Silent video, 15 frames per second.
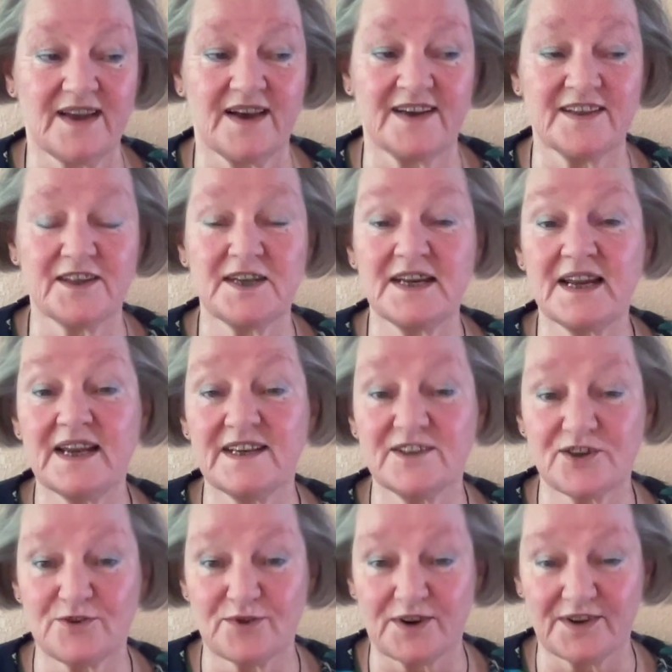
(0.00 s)
And then
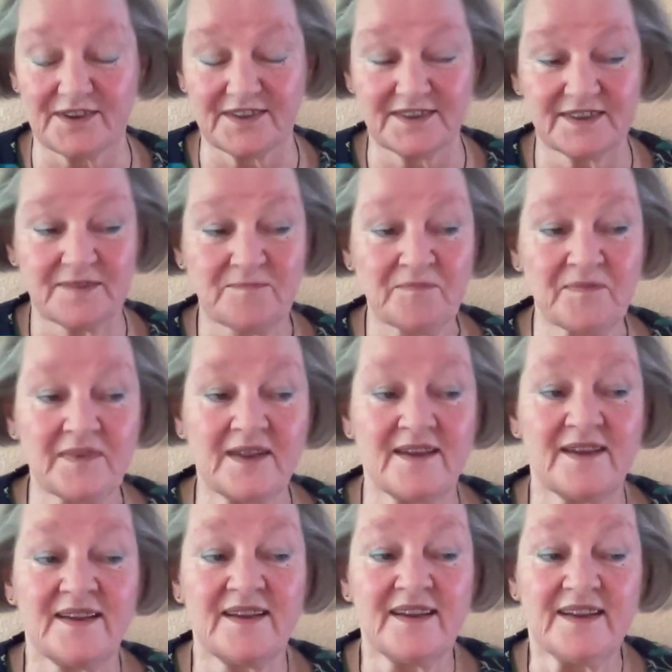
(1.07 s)
later on,
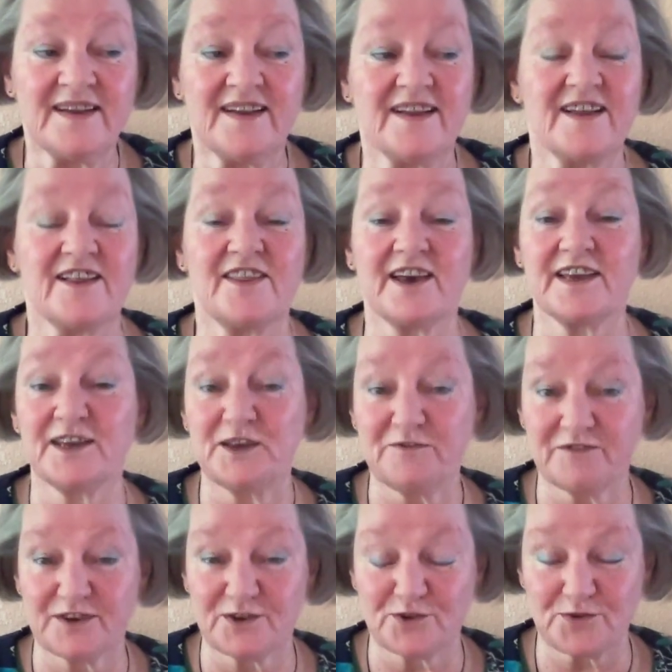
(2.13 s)
they
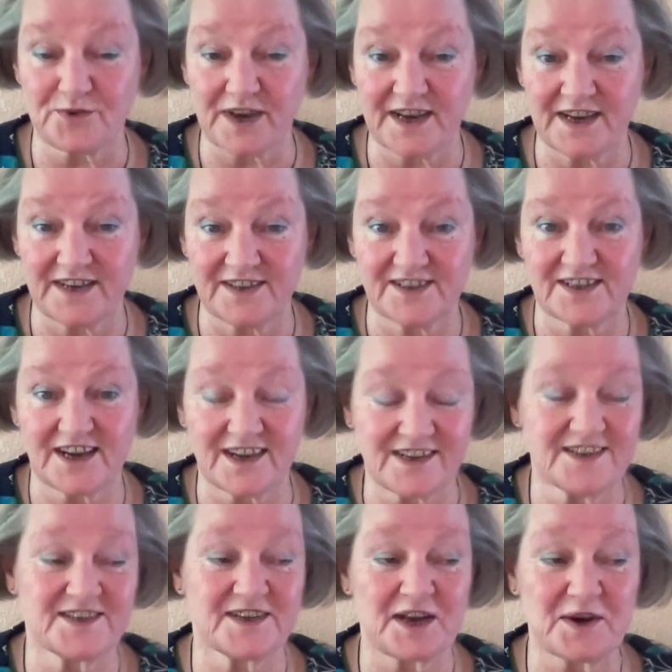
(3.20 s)
even trained
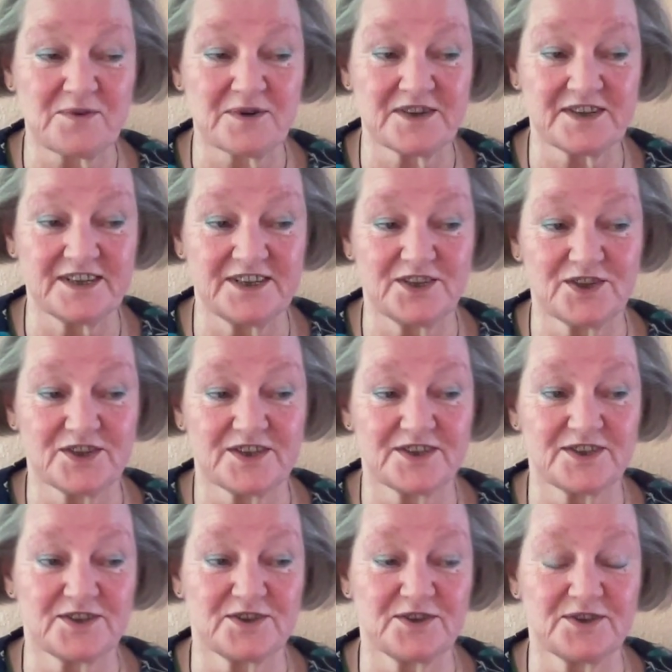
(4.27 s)
us, our
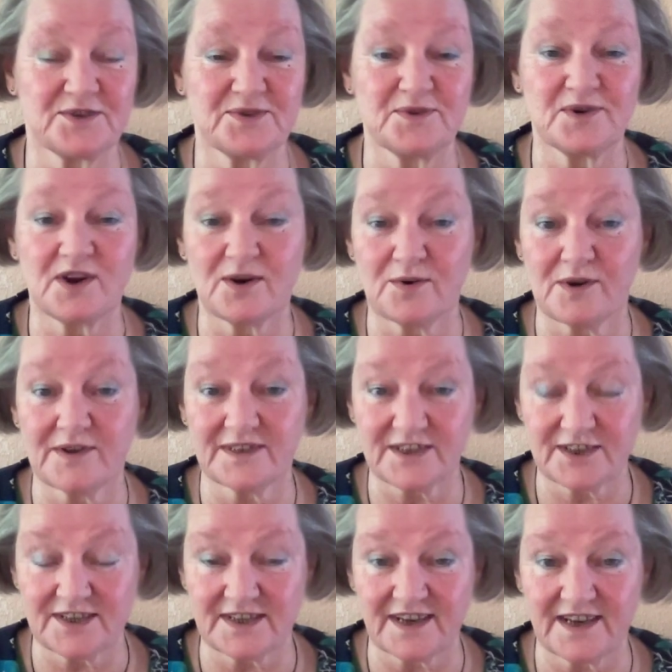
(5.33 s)
teachers, to go on
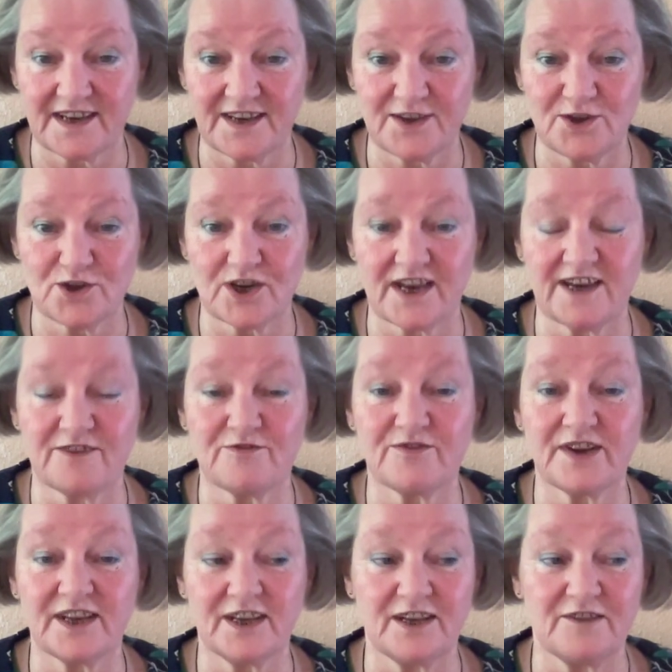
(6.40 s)
stage
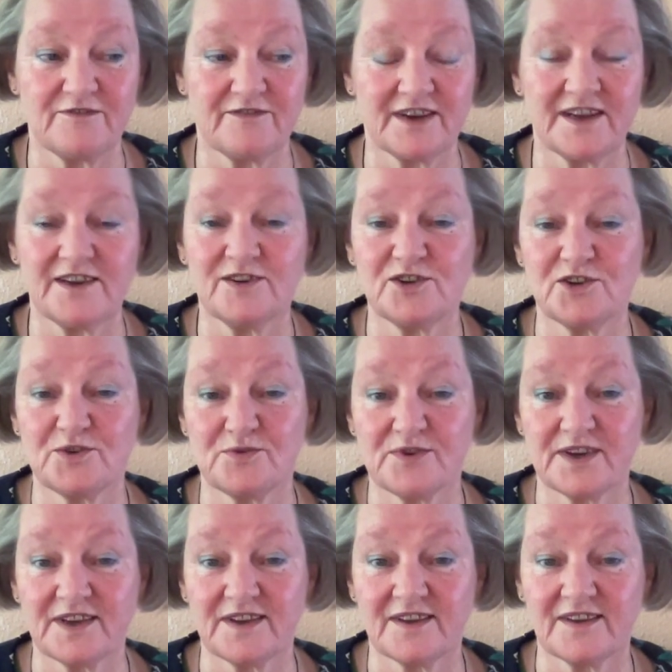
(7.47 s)
every evening
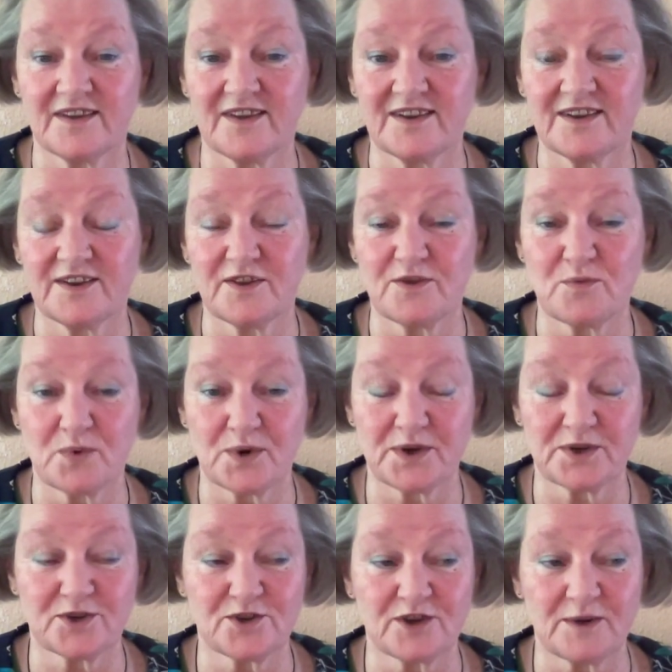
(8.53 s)
during the
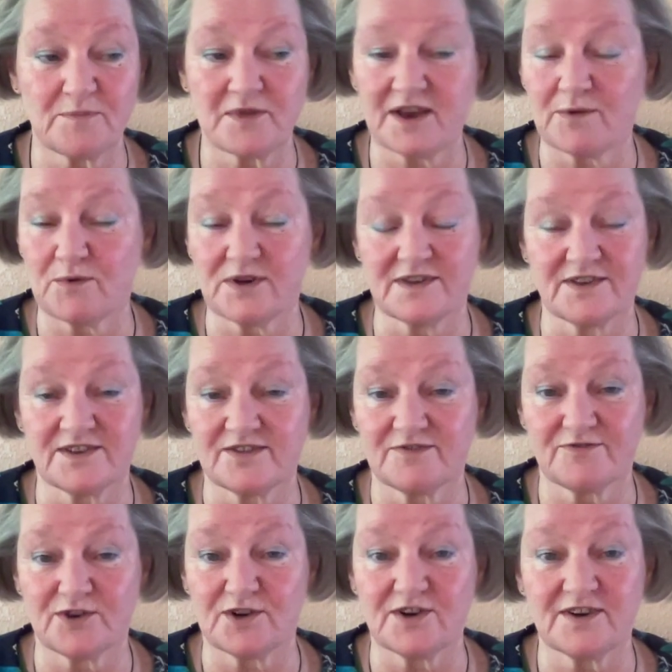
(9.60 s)
workshop. That was
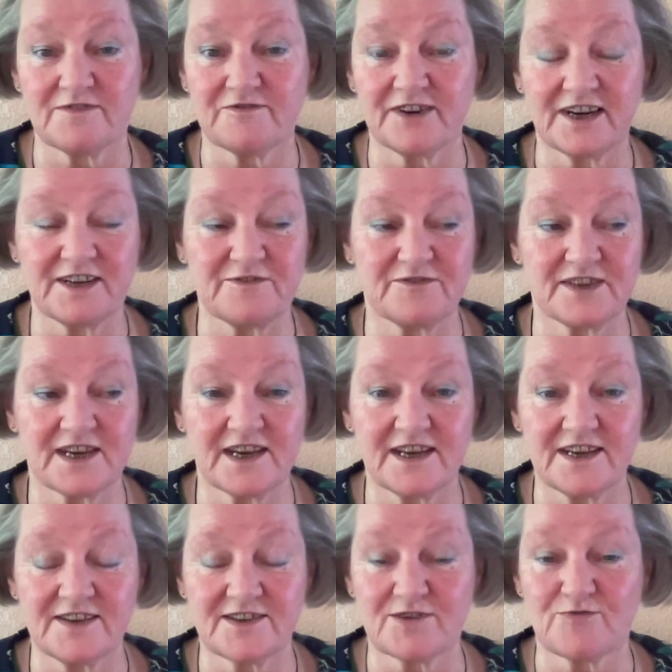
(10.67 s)
4 or 5
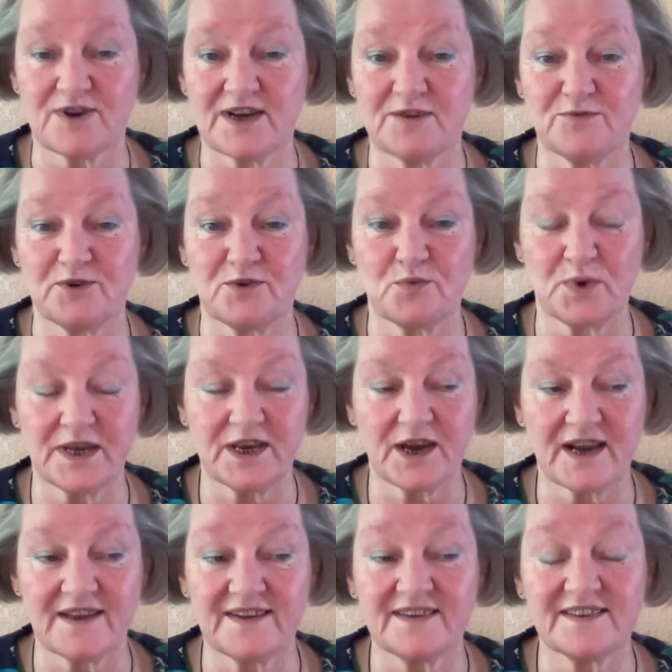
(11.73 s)
days around a
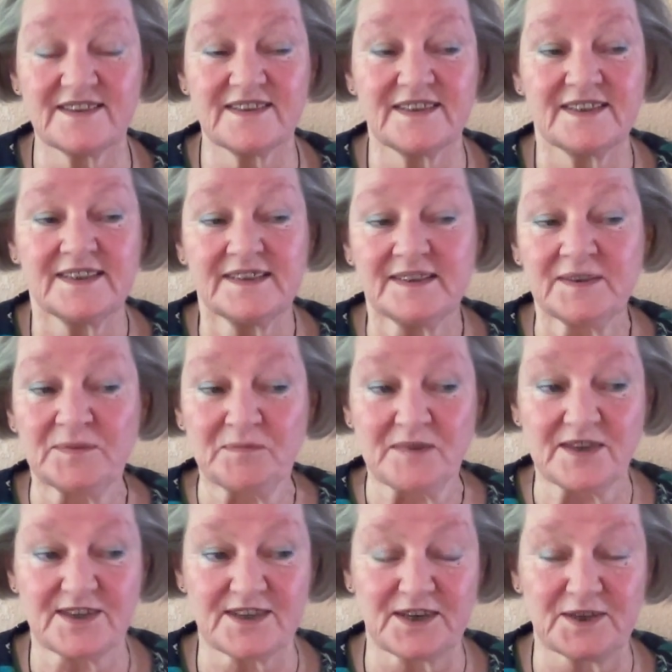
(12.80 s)
weekend.
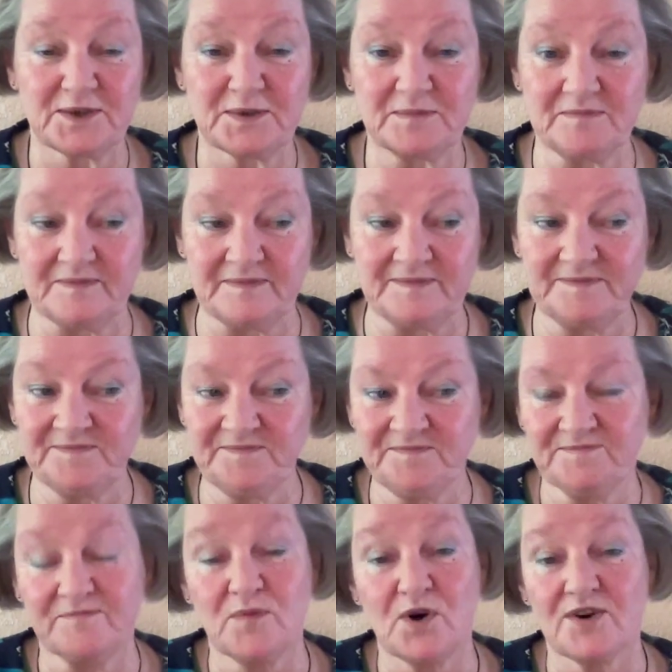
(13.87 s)
So
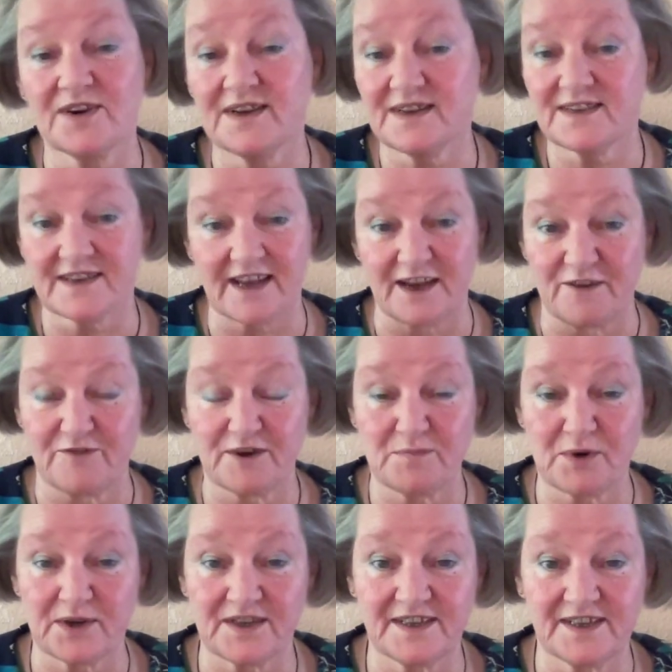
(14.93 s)
more or less
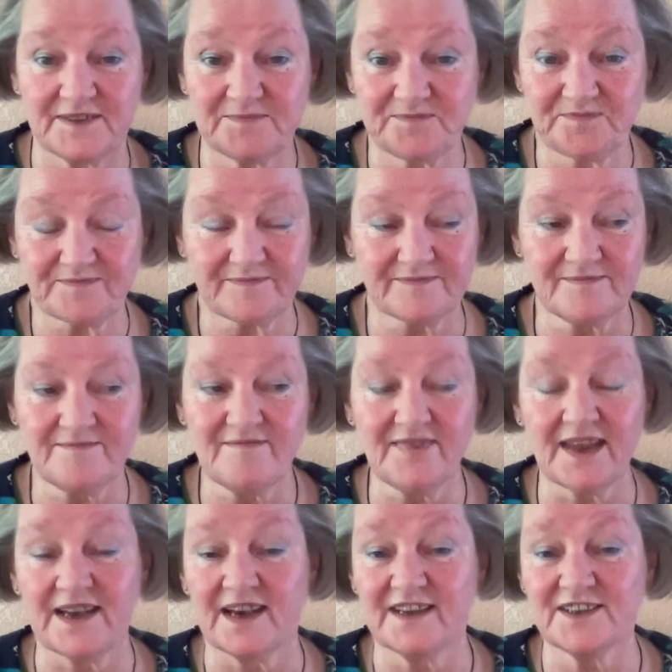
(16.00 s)
everybody
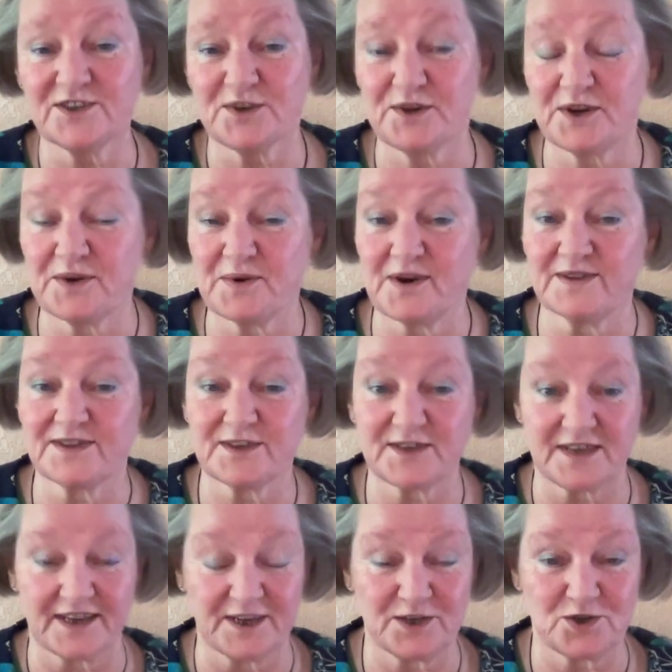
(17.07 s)
had to go on
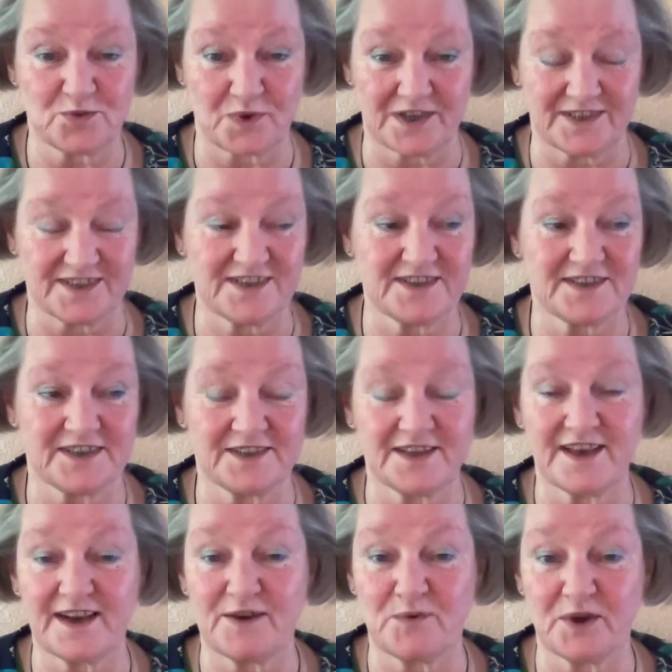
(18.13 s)
stage once, sit
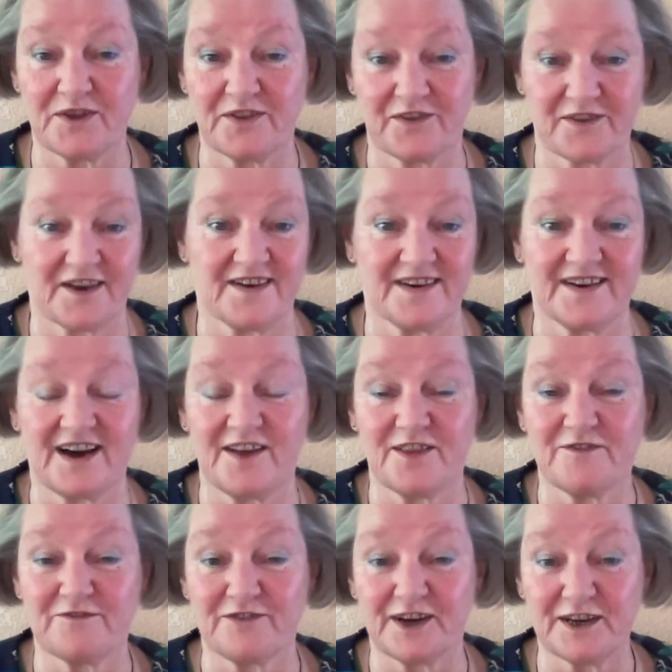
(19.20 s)
there with
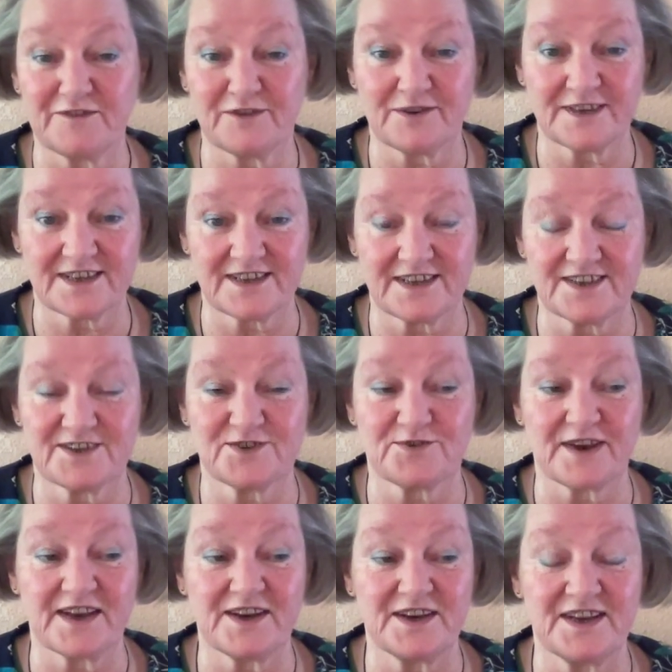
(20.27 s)
other 5 or 6
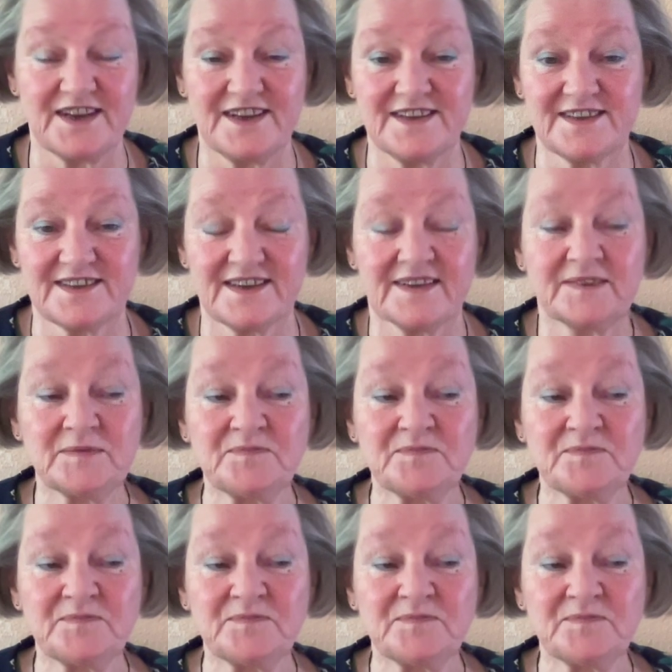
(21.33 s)
trainees,